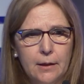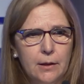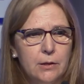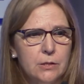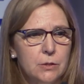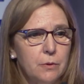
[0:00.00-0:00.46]

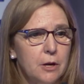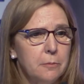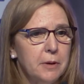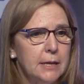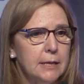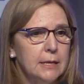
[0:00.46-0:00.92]
So what are
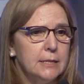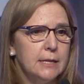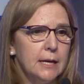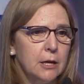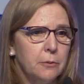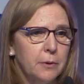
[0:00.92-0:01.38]
my key
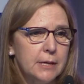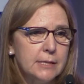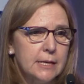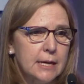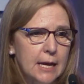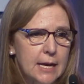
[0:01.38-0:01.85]

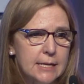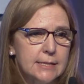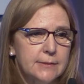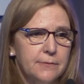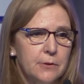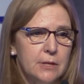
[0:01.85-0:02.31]
takeaways, I
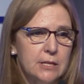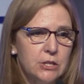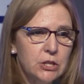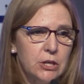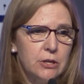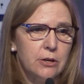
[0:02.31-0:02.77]
guess, for
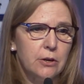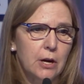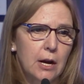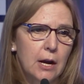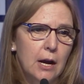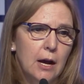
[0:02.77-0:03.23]
this year?
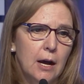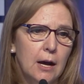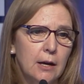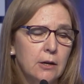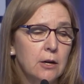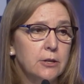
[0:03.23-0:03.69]

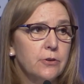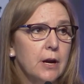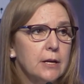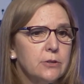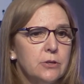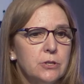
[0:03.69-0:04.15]
Uh,
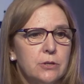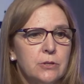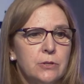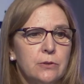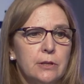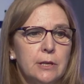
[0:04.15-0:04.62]
contractors are
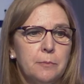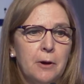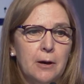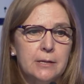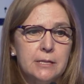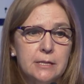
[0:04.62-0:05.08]
certainly
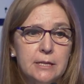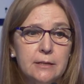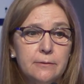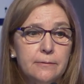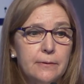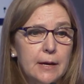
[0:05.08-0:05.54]

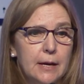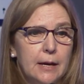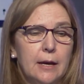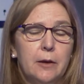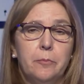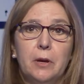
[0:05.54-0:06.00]
positive
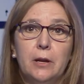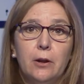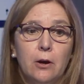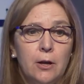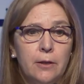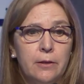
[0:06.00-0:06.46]
amid
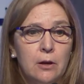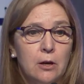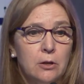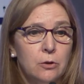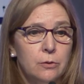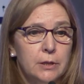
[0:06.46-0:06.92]
all the
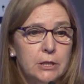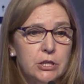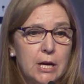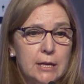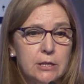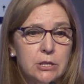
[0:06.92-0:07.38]
ongoing
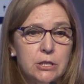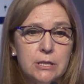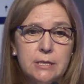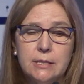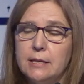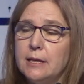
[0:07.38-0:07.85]

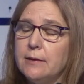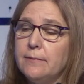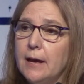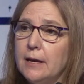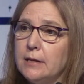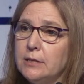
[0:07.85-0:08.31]
challenges that they've
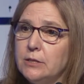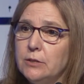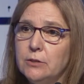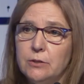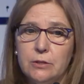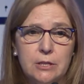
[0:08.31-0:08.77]
had
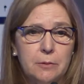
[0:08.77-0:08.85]
to, to